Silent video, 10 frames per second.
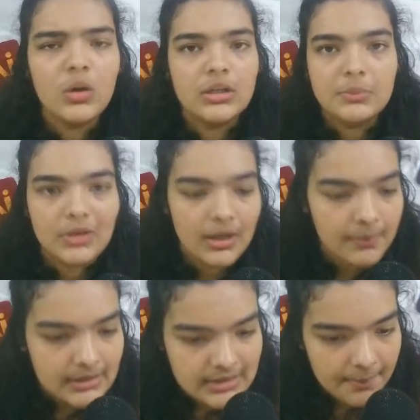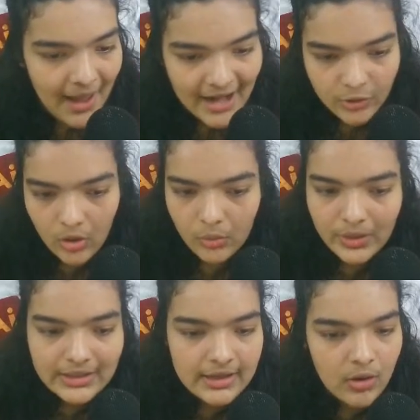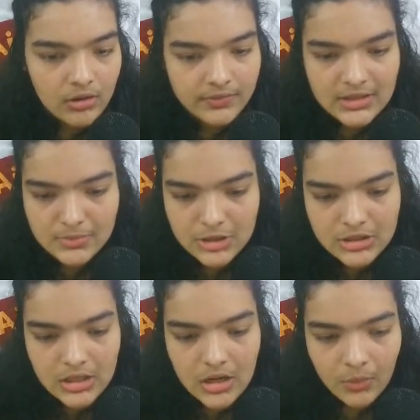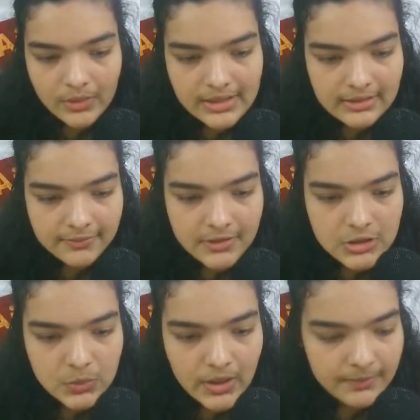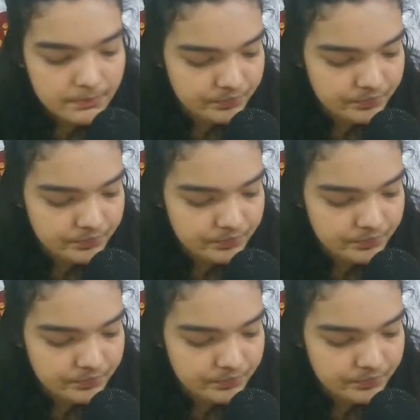them to get mixed up at all. We'll take all of these images, we'll take the first one,